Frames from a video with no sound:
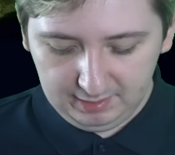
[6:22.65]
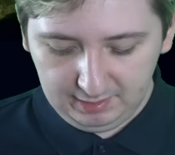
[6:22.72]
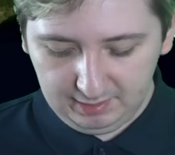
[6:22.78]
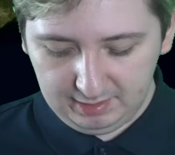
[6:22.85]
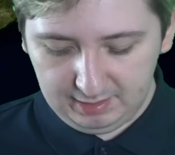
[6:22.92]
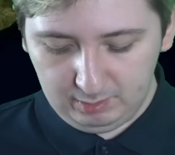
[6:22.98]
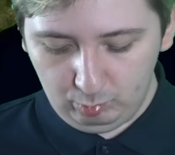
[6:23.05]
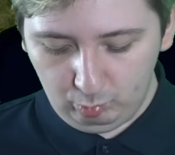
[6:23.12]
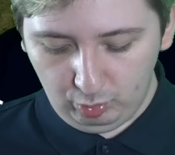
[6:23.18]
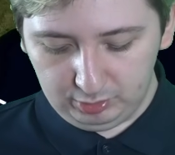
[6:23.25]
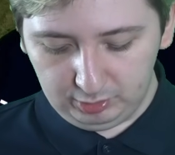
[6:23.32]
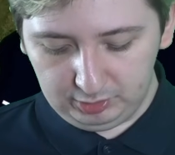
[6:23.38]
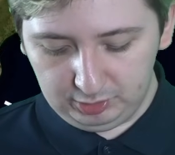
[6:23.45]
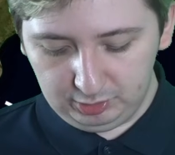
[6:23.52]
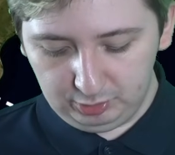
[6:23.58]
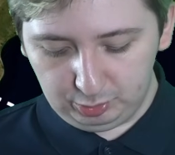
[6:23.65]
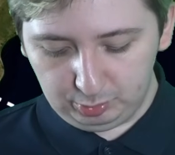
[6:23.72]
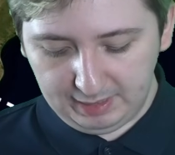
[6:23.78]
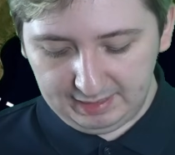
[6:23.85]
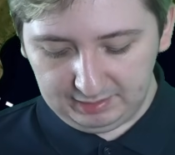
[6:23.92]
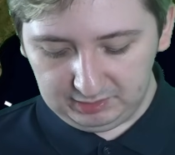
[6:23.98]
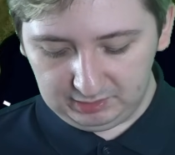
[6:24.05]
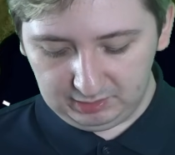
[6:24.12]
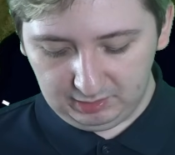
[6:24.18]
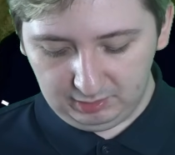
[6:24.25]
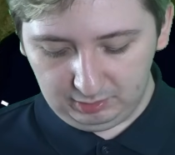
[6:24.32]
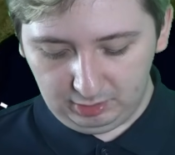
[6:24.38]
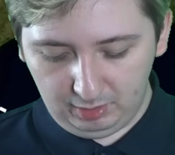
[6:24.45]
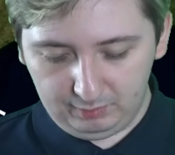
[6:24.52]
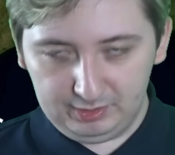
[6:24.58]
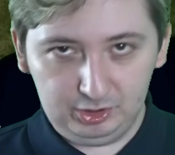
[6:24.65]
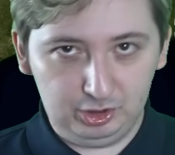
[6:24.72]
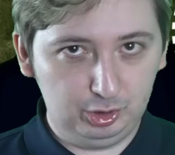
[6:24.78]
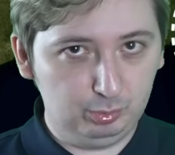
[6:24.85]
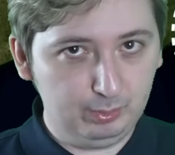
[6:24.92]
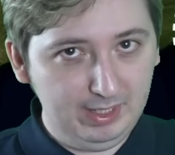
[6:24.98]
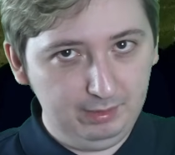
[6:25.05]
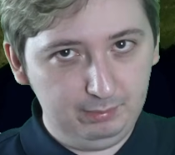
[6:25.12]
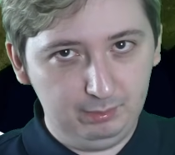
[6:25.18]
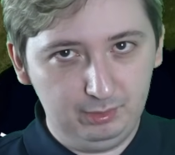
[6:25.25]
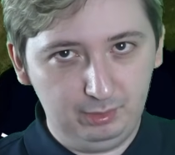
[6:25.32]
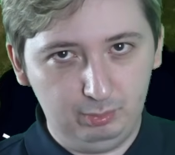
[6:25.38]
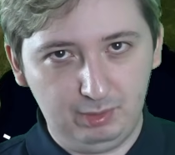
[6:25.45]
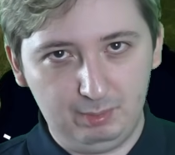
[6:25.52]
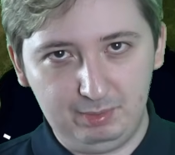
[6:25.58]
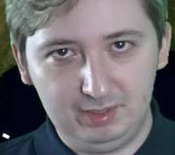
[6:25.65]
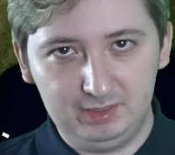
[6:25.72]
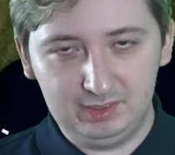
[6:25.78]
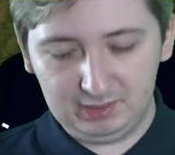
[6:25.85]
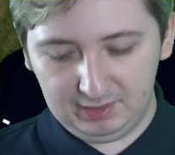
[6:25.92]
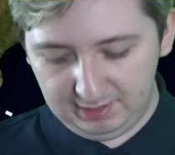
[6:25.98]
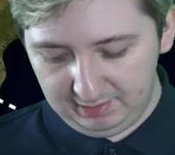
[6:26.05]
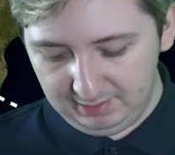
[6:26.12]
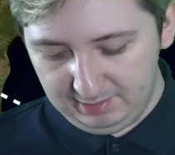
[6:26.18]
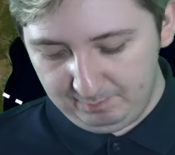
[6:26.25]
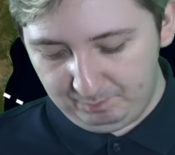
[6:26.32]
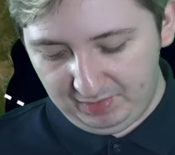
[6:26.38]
Um, one or two tracks uh, going straight through the Caribbean Sea